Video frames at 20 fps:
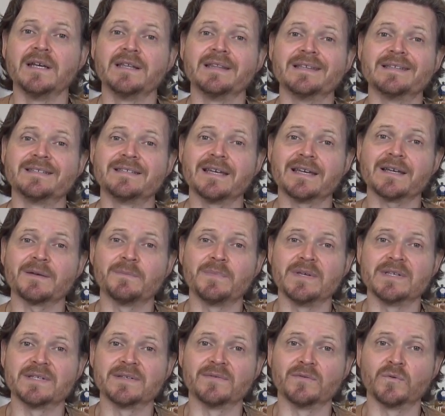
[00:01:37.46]
The second
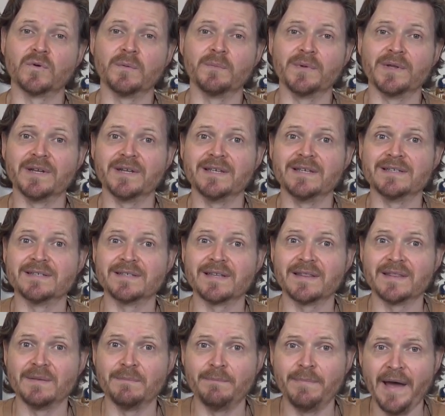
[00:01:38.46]
piece of equipment is
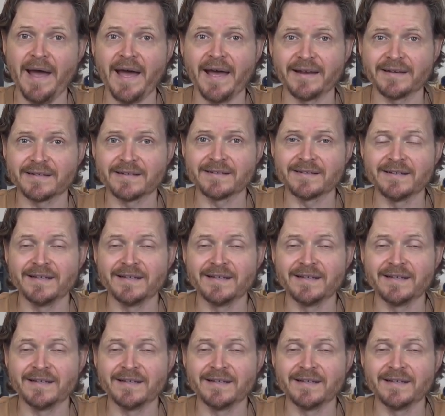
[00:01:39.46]
the bat.